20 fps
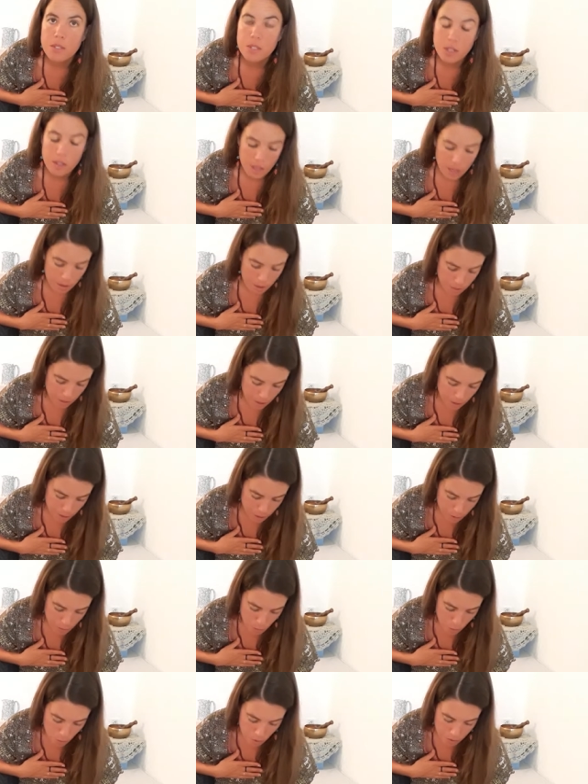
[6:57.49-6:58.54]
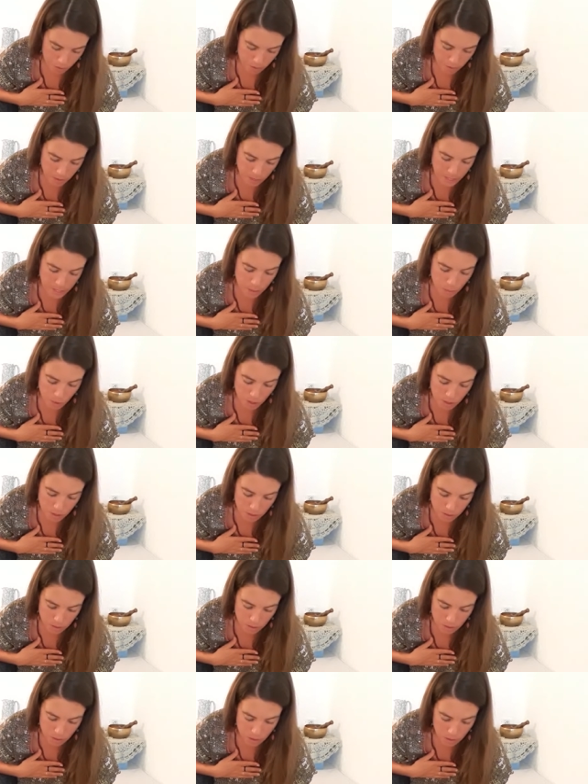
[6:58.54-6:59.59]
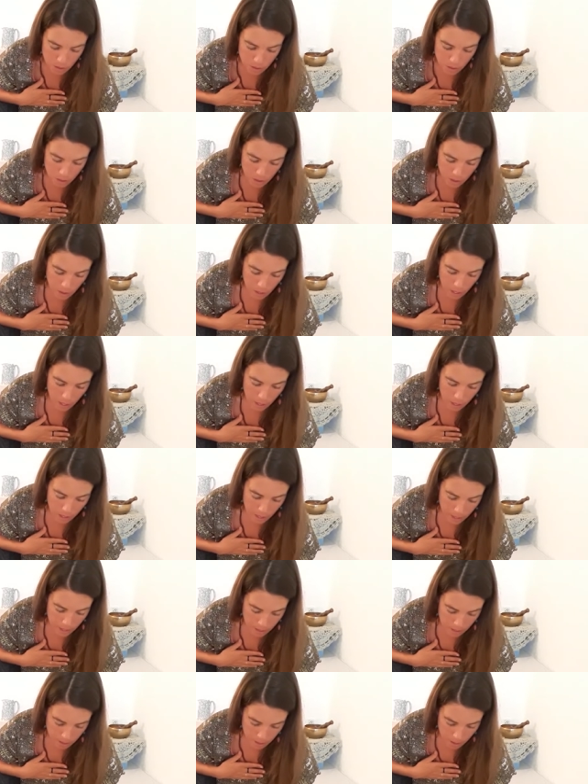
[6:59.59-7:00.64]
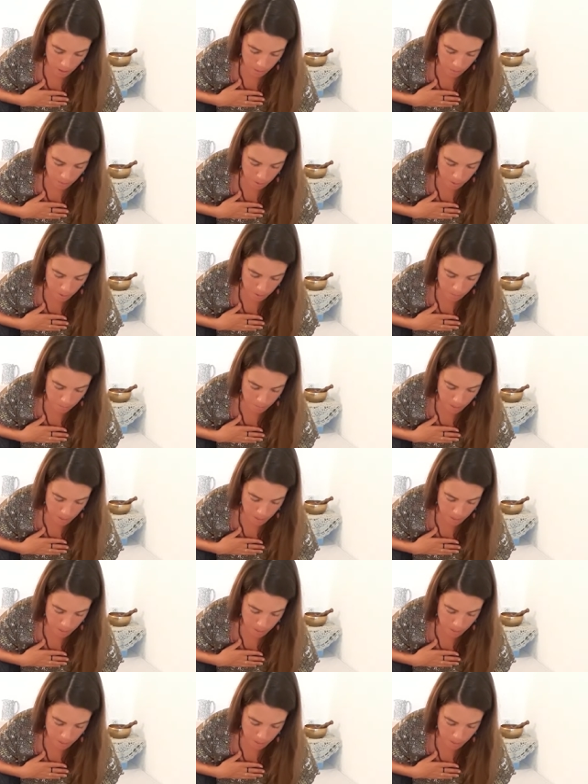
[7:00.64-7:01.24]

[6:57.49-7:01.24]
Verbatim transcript: so they're smaller than these ones. And um,